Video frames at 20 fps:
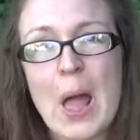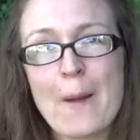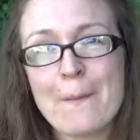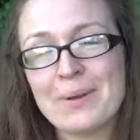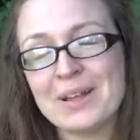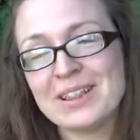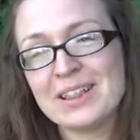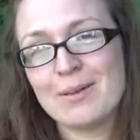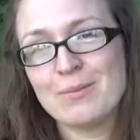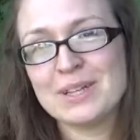
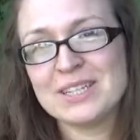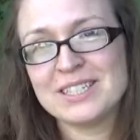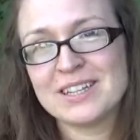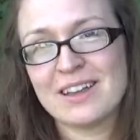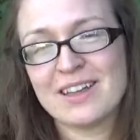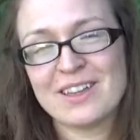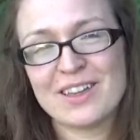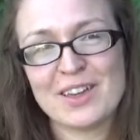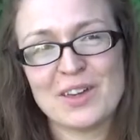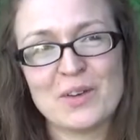But let me
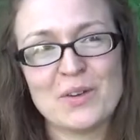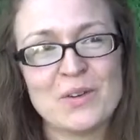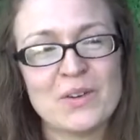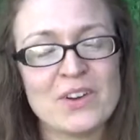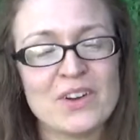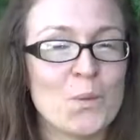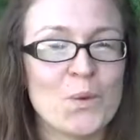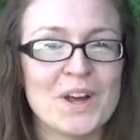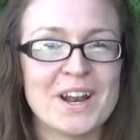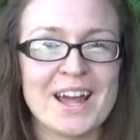tell you,
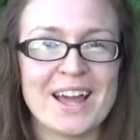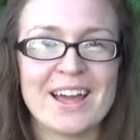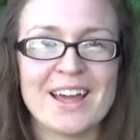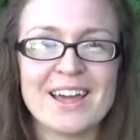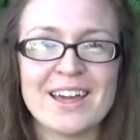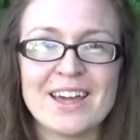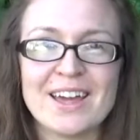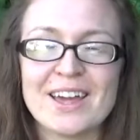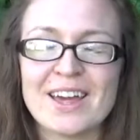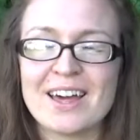when
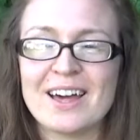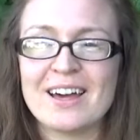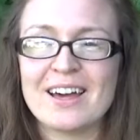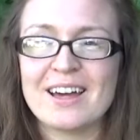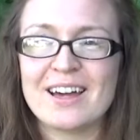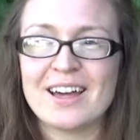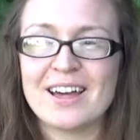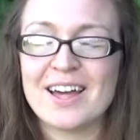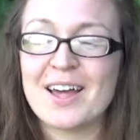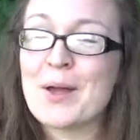I
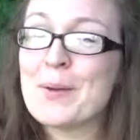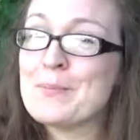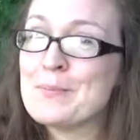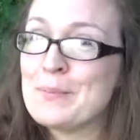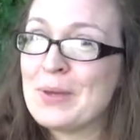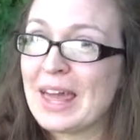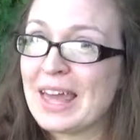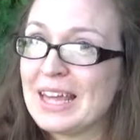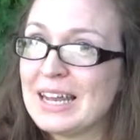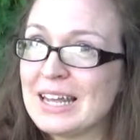uh,
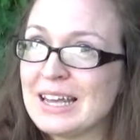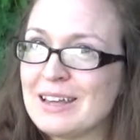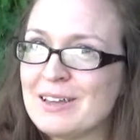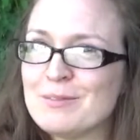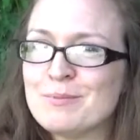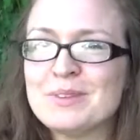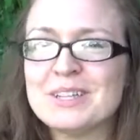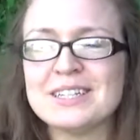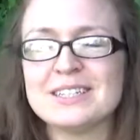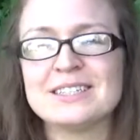made
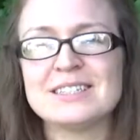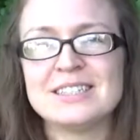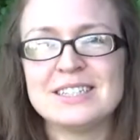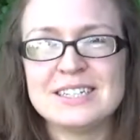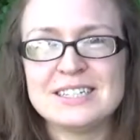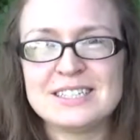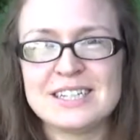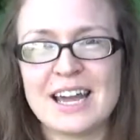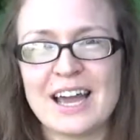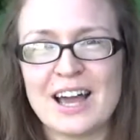him
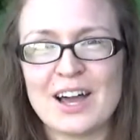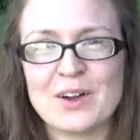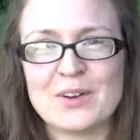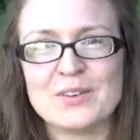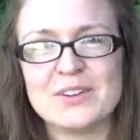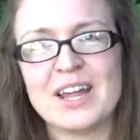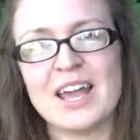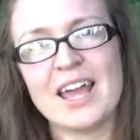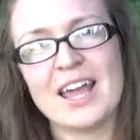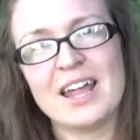sit
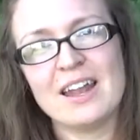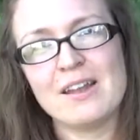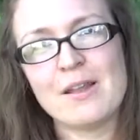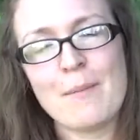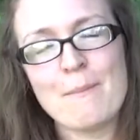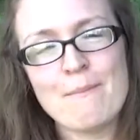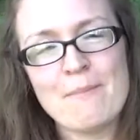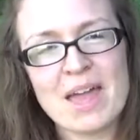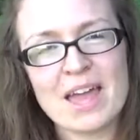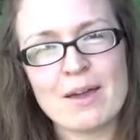down and
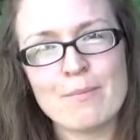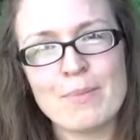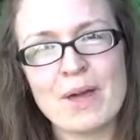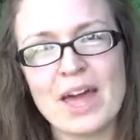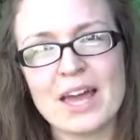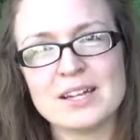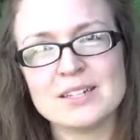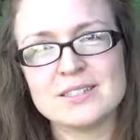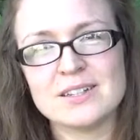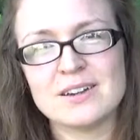make a
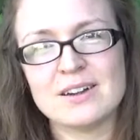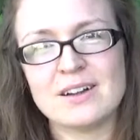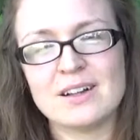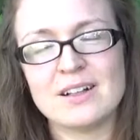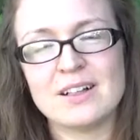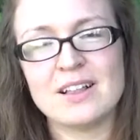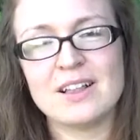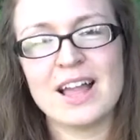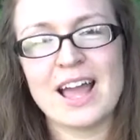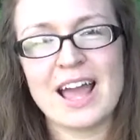peg
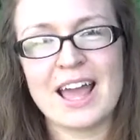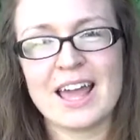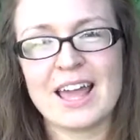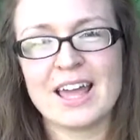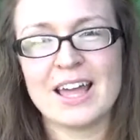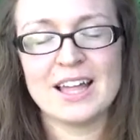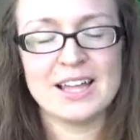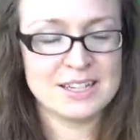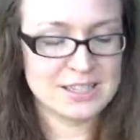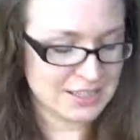doll
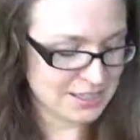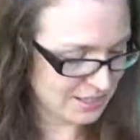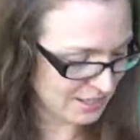and